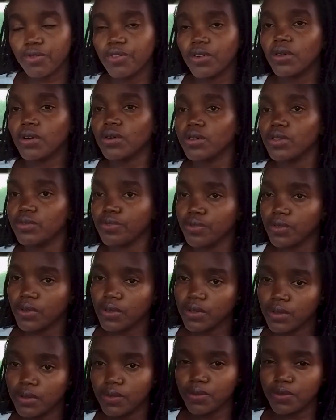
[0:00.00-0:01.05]
for
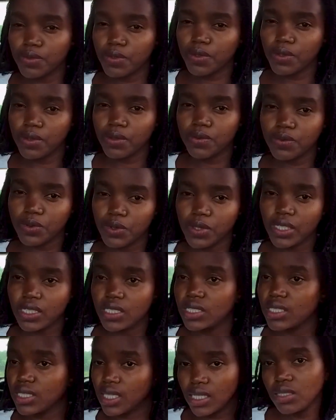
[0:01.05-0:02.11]
the
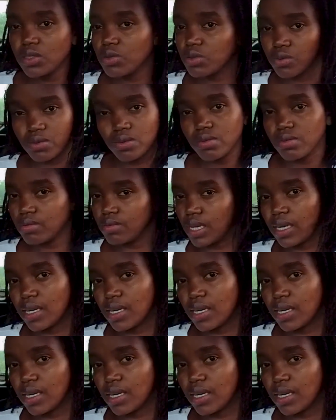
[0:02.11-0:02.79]
design to